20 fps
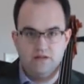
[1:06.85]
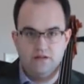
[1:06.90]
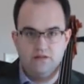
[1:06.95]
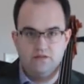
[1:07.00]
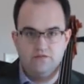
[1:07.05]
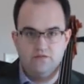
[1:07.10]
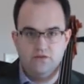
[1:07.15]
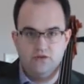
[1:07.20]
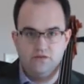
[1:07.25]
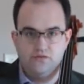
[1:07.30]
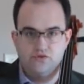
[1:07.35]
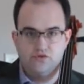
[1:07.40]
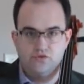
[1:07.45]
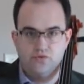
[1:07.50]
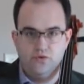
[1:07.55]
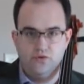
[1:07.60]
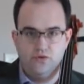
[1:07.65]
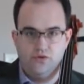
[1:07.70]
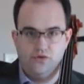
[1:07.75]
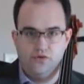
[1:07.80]
And if you have
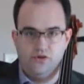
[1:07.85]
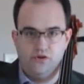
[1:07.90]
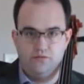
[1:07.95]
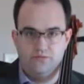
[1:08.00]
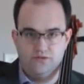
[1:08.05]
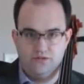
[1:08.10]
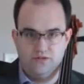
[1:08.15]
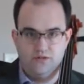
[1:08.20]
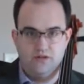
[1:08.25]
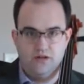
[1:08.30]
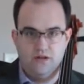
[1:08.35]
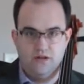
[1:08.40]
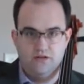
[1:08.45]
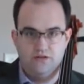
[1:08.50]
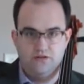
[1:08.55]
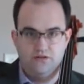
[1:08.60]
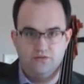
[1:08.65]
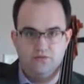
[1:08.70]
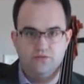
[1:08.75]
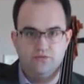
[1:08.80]
shorter arms than I
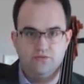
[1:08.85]
do,